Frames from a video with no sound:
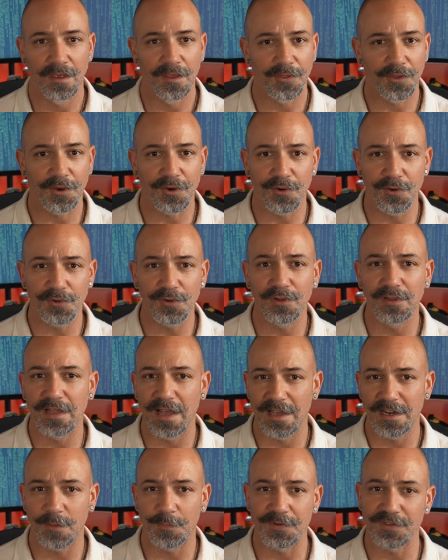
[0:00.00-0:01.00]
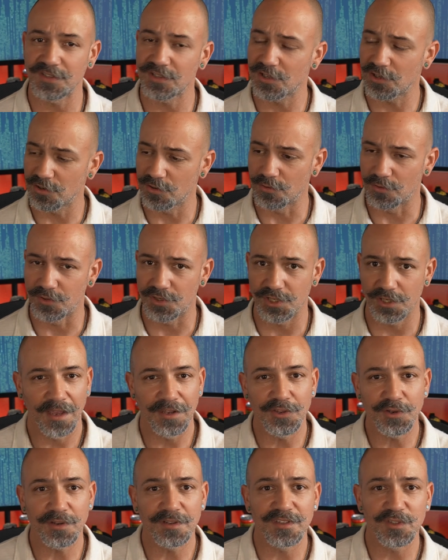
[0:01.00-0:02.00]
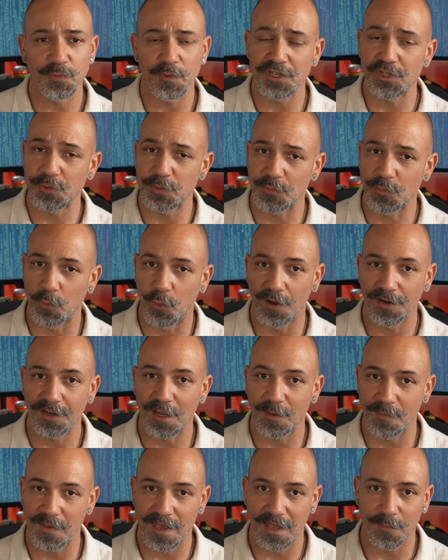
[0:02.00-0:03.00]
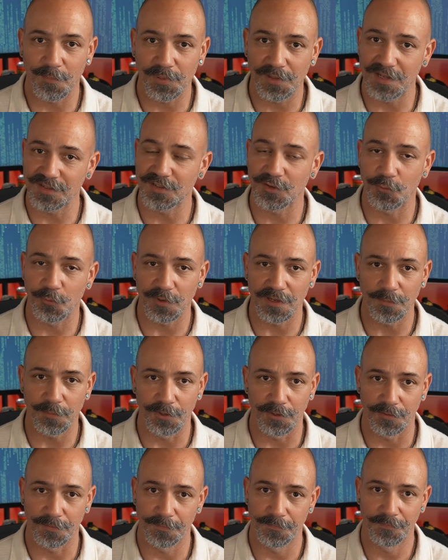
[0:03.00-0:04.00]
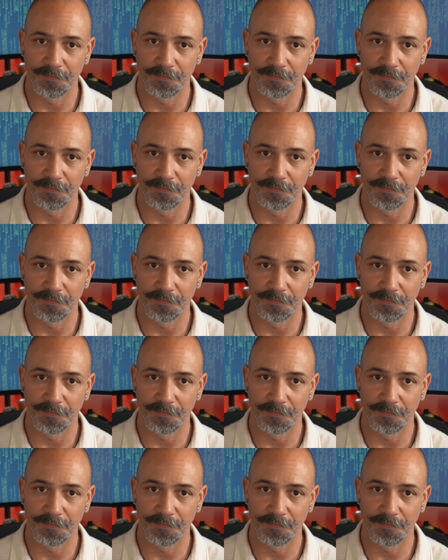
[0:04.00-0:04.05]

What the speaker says: The kernel lineup is huge, and you can switch with one command plus a reboot.